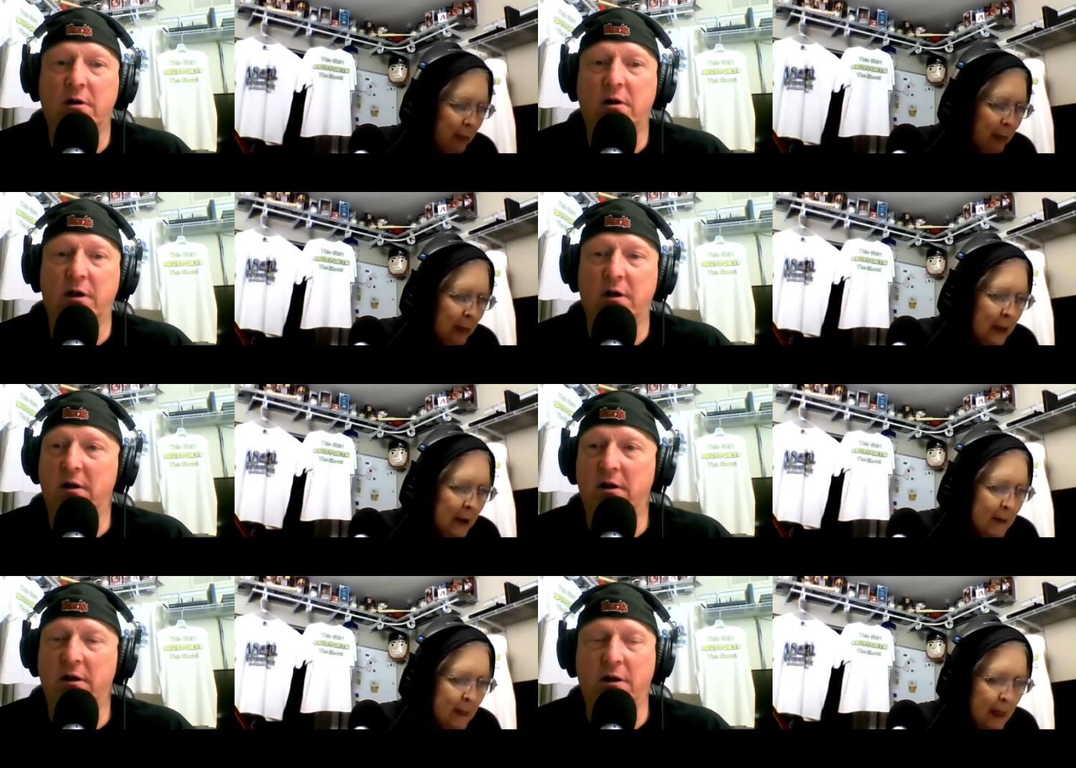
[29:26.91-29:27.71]
Speaker 1: You
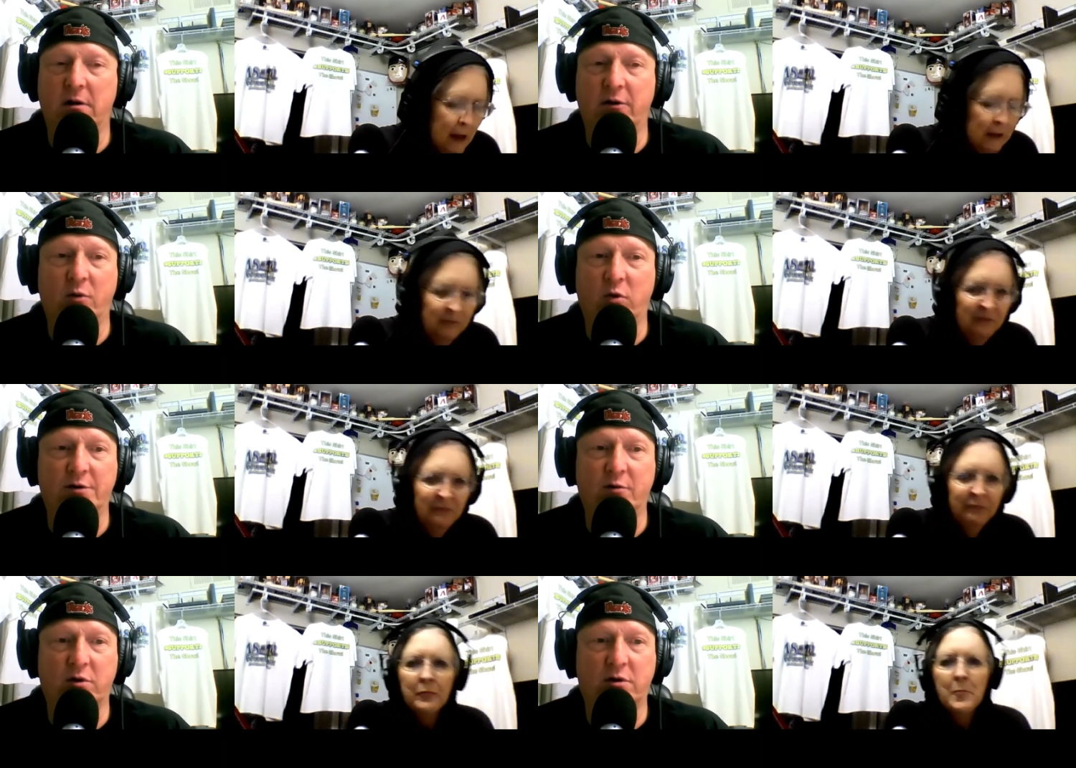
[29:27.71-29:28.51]
know, the
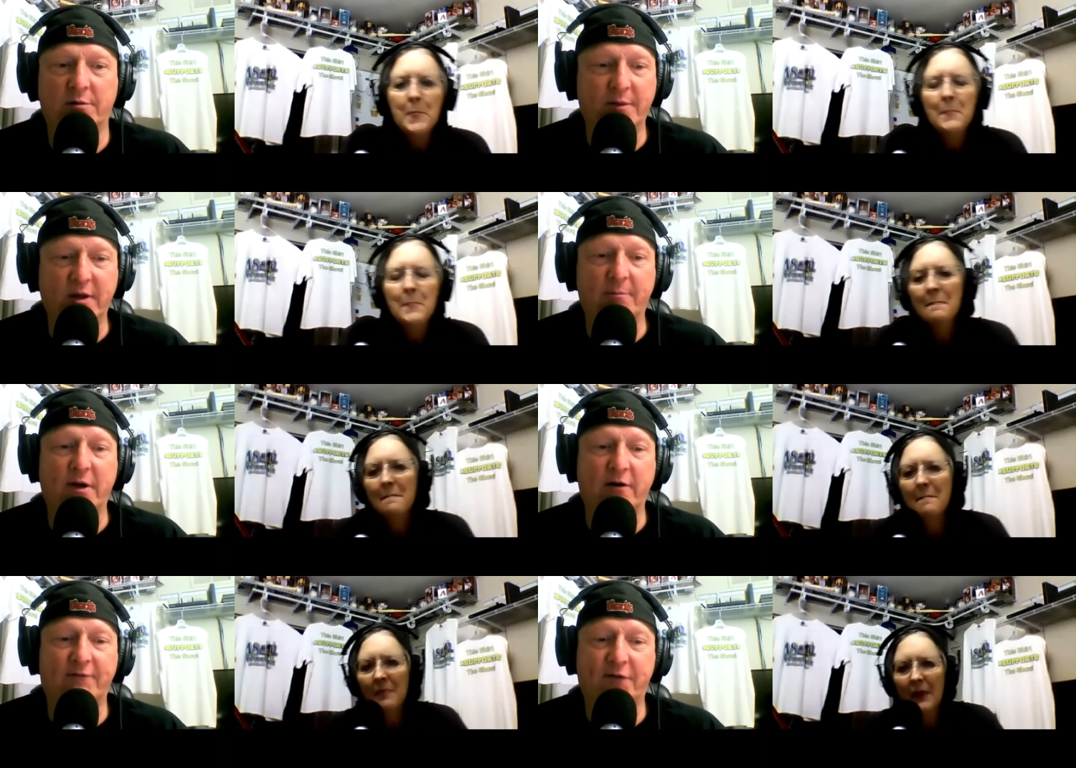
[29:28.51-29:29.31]
world world will be a
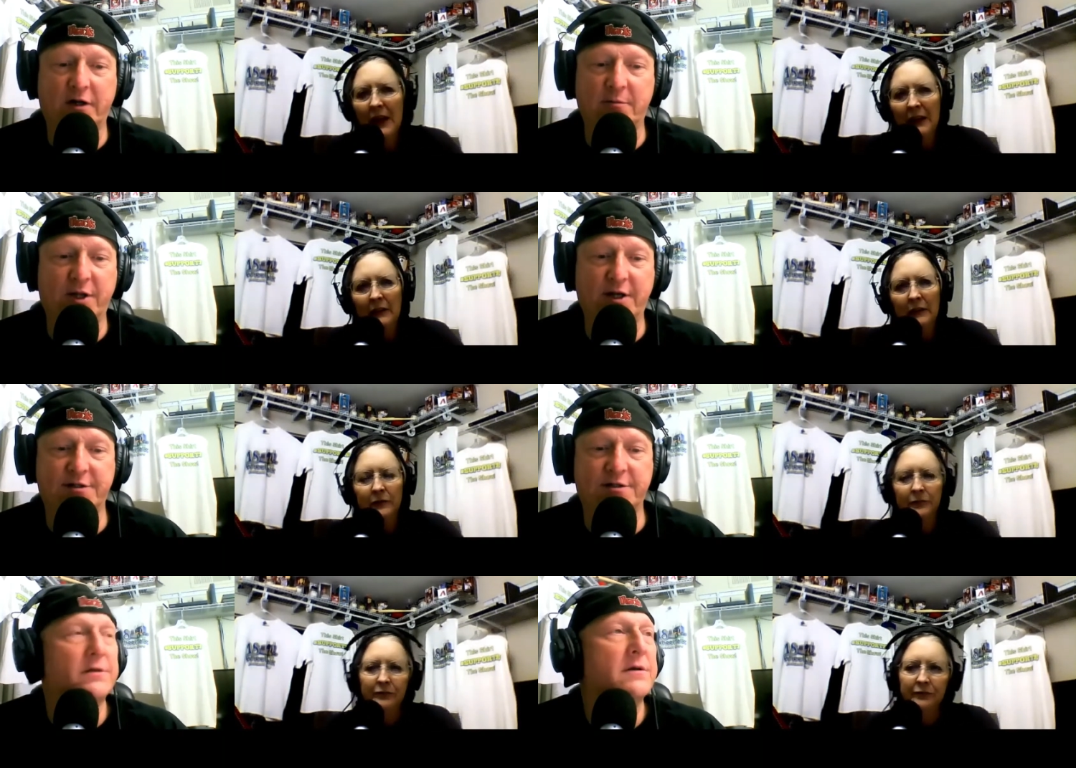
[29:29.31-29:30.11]
better fucking
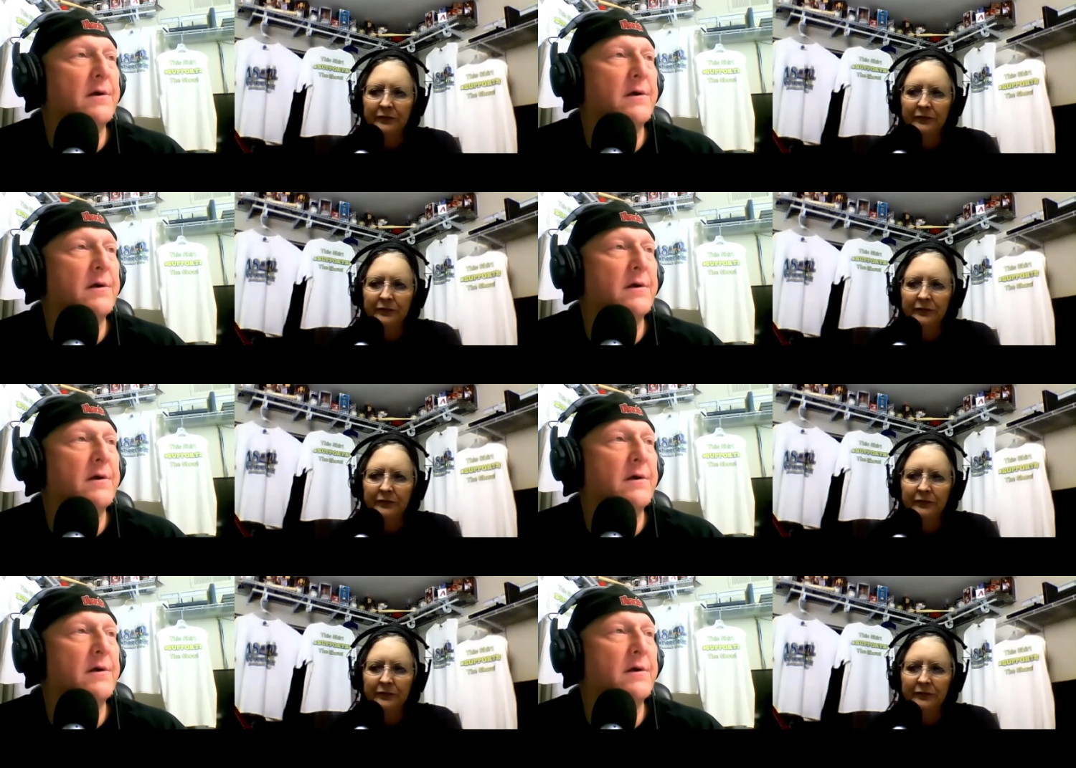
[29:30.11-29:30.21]
place.